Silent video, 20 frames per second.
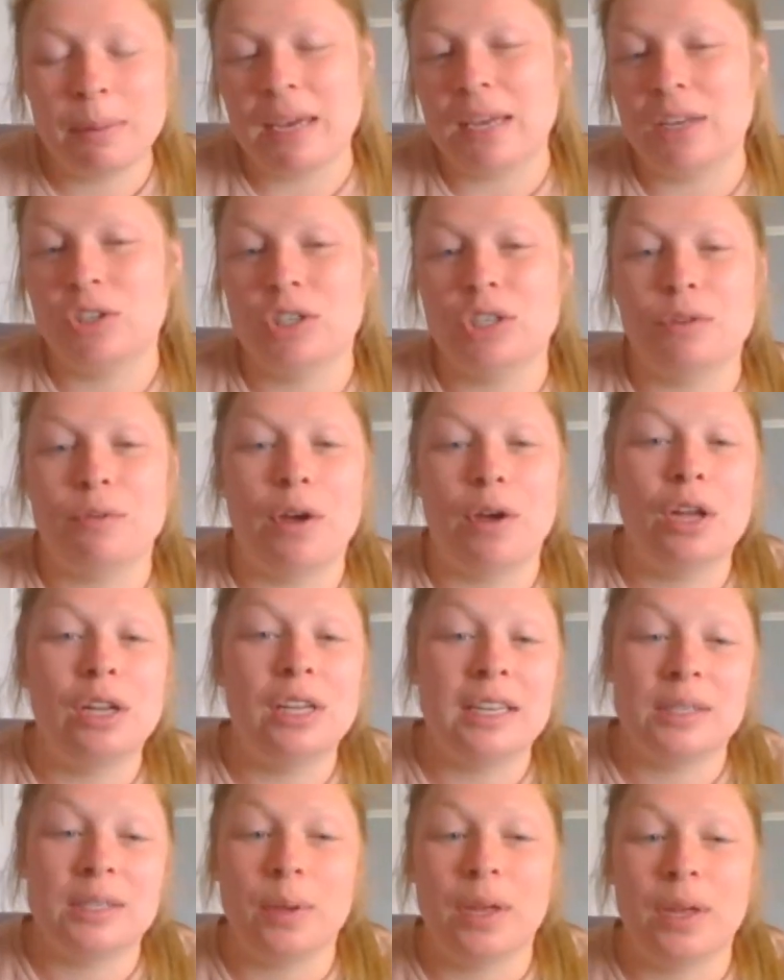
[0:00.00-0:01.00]
many pictures of
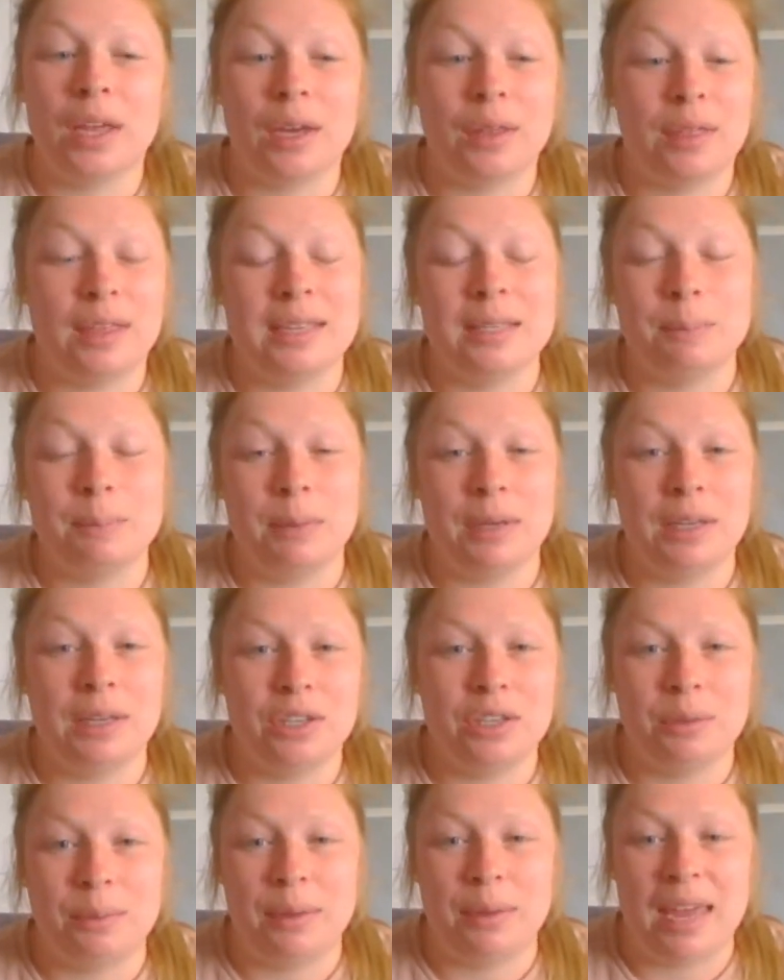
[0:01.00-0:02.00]
all his work that he's
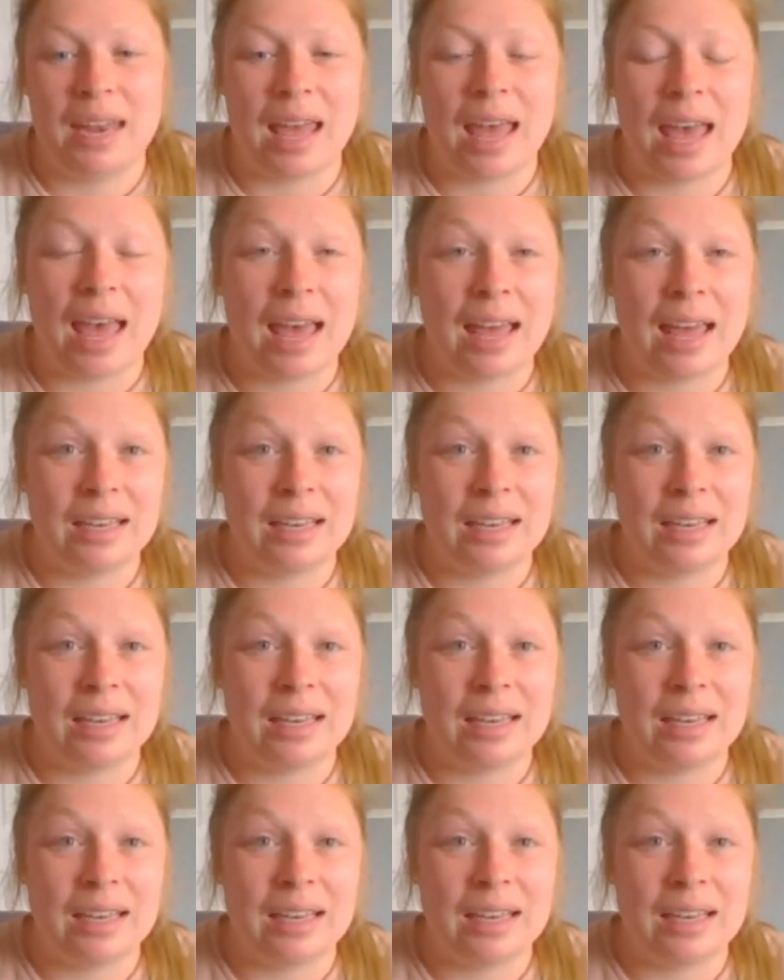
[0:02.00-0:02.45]
been doing,